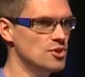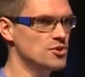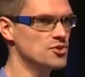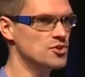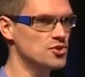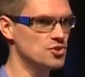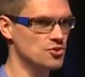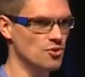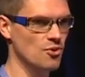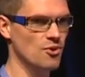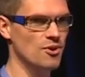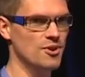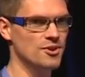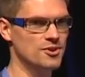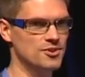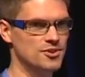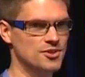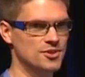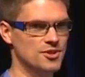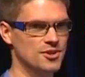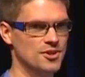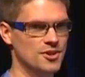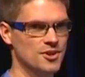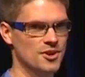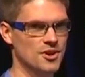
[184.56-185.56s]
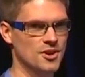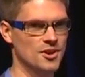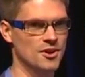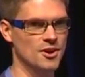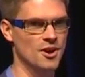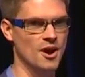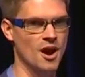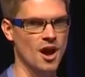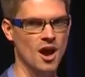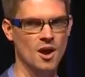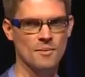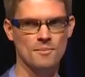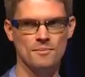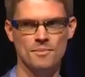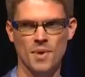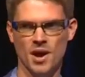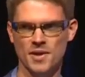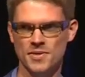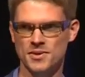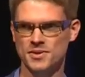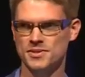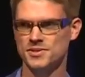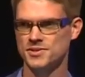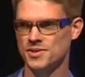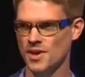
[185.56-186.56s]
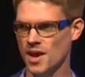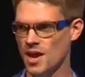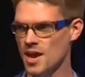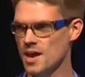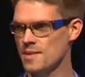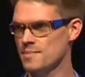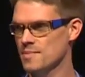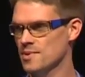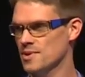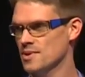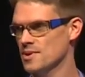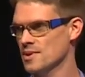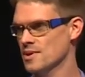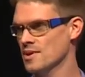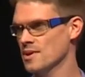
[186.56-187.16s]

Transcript: and storage uh, by the same,